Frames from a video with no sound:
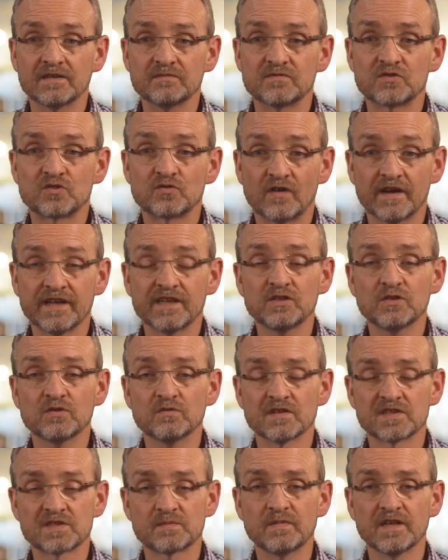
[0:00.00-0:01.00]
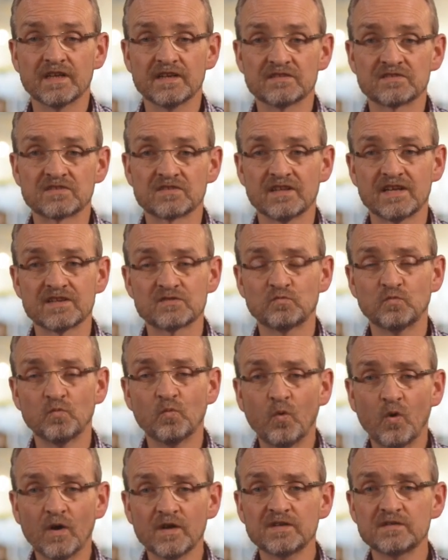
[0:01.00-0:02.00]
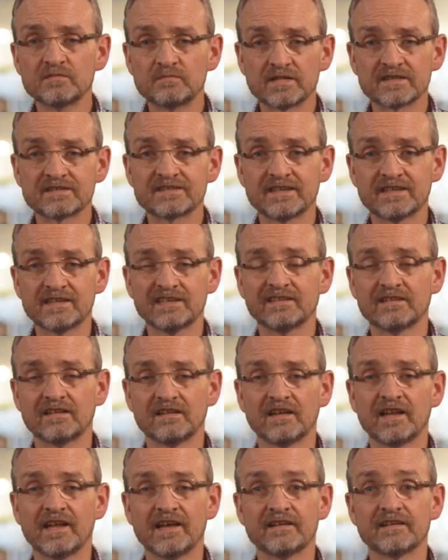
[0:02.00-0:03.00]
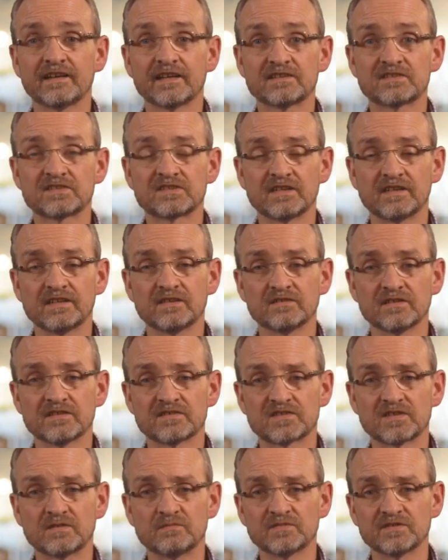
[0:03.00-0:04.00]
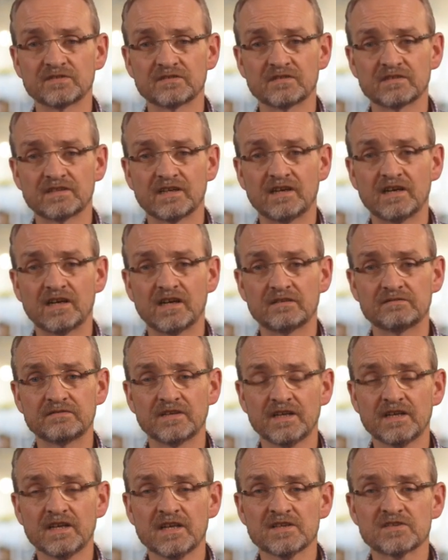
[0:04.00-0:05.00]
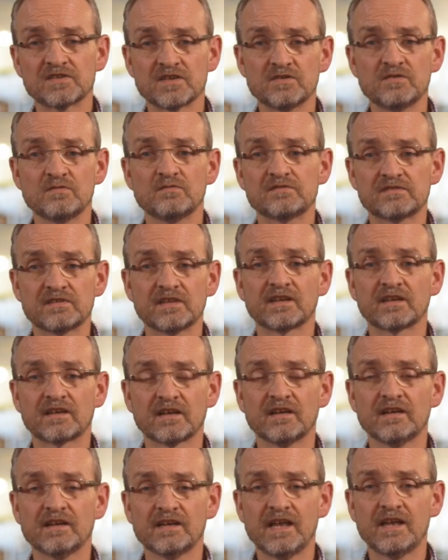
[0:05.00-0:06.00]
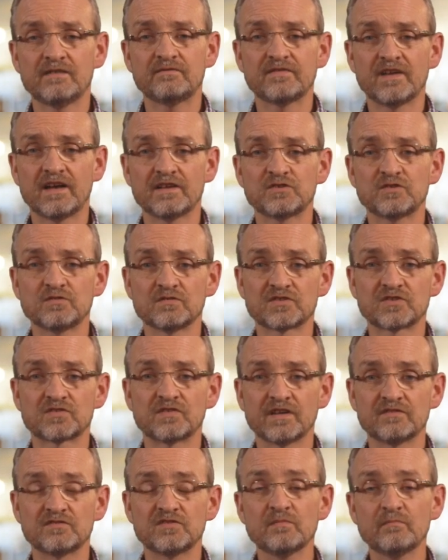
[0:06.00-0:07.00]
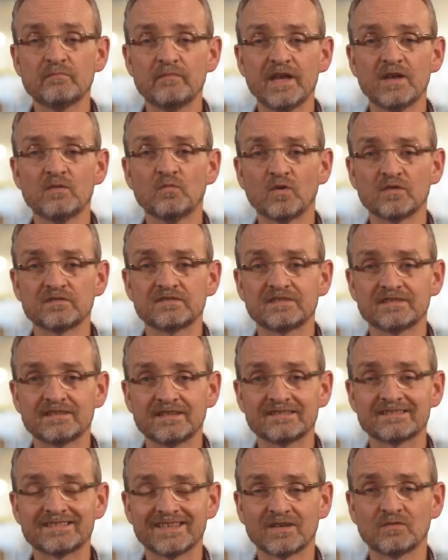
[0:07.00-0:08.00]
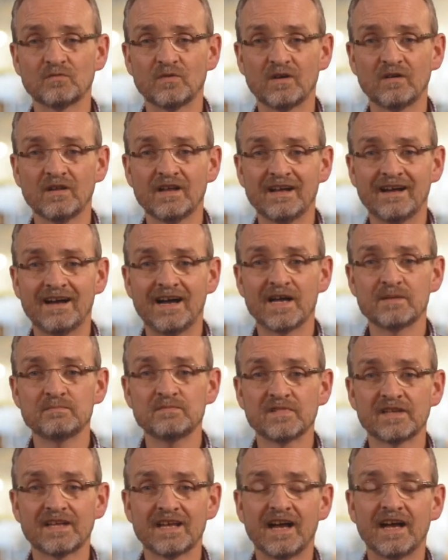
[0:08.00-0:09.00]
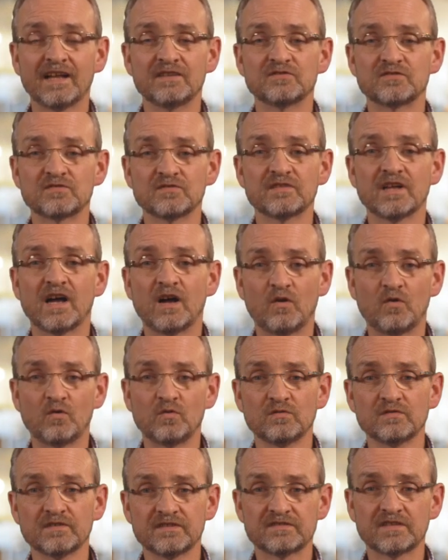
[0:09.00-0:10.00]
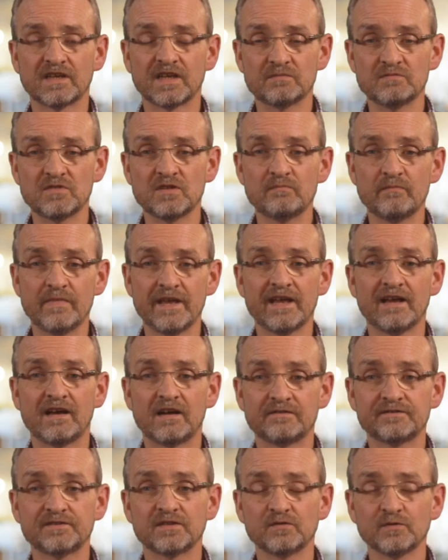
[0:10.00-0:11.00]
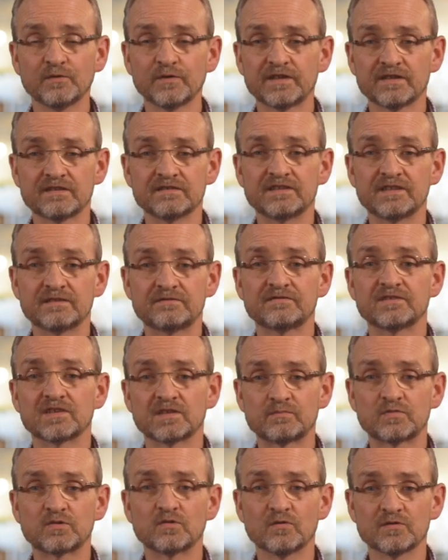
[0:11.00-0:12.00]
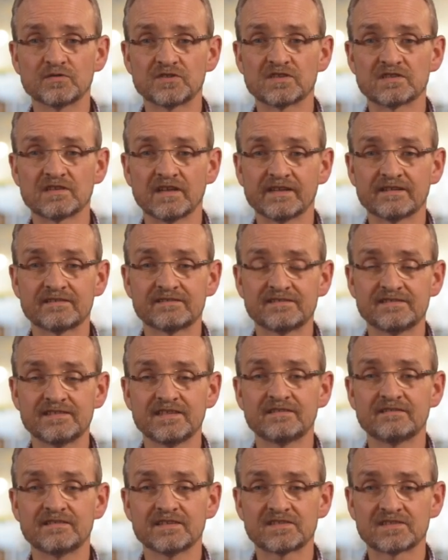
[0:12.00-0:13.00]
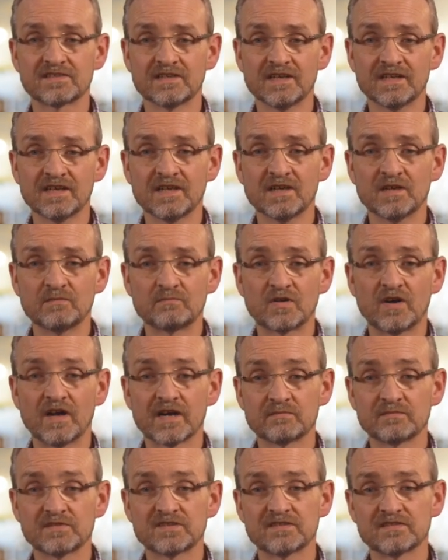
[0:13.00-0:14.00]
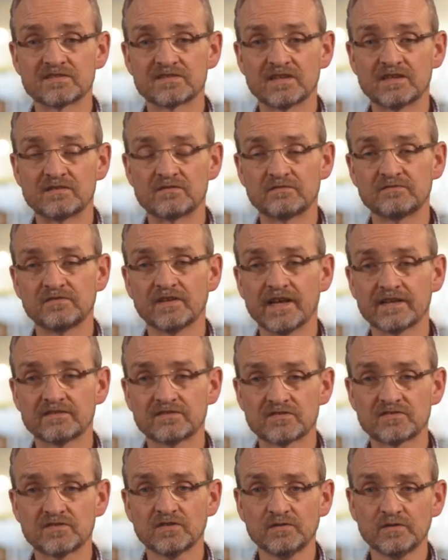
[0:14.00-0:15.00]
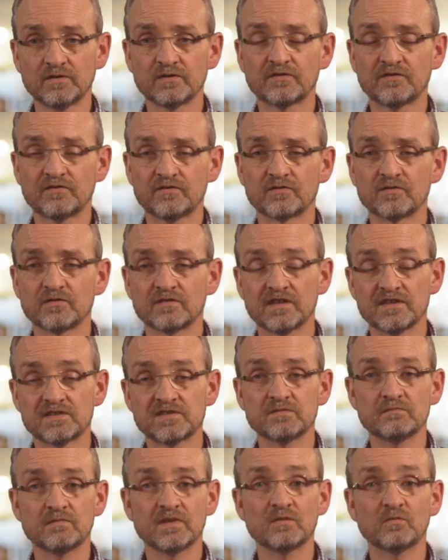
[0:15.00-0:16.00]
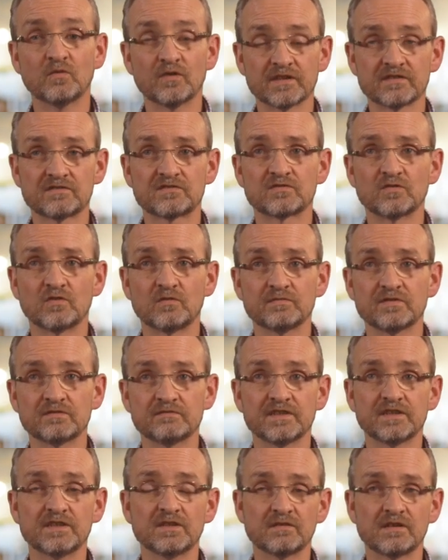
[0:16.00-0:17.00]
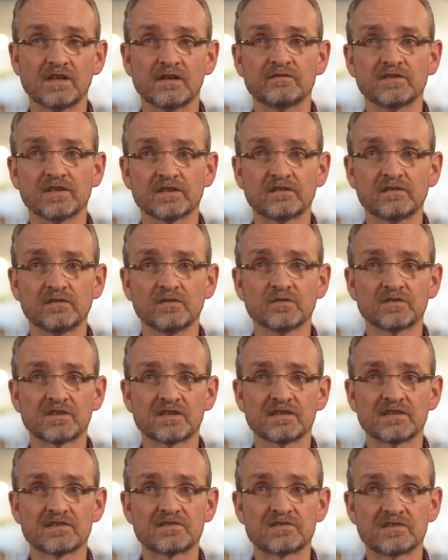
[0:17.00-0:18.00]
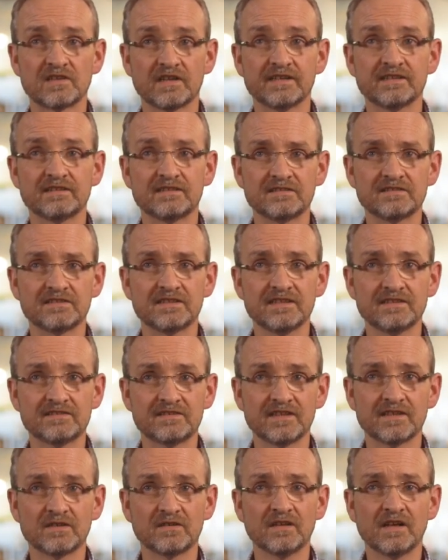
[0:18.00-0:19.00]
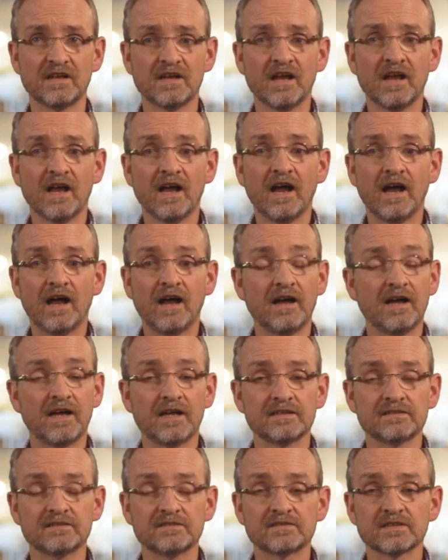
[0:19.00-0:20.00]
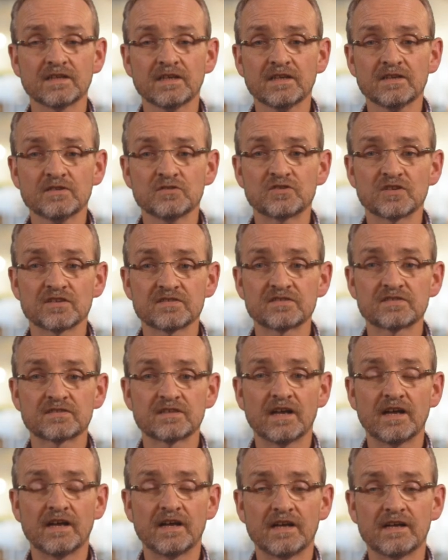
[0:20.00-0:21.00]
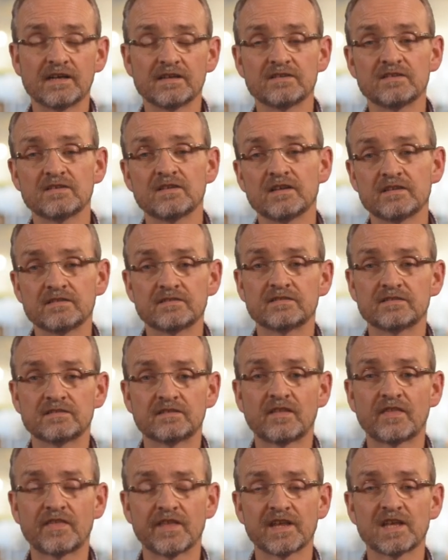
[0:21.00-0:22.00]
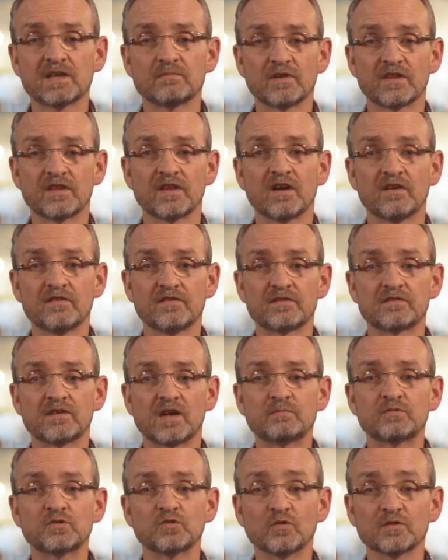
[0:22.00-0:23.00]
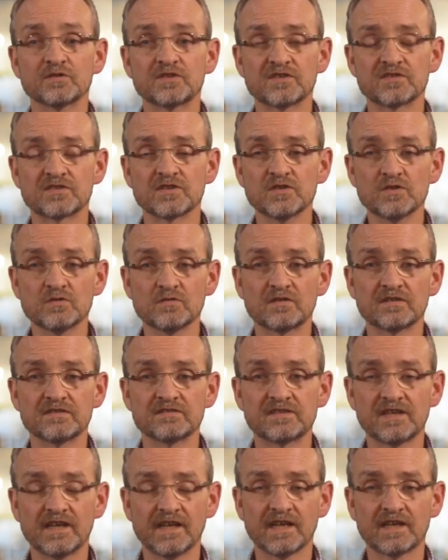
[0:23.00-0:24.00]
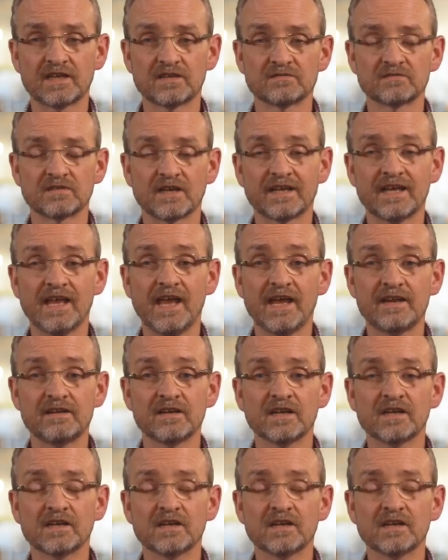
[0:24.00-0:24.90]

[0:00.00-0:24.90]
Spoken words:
trying new experience. So that's one particular learning style that someone could have. So you think, if that's your strength, you may want to then think, well, I can't do that all the time. You may have to look at different approaches like theorist, pragmatist, and reflector. So look through this. You may want to stop the video and have a little look at this slide in detail, and just think about the other approaches that you can take. Again,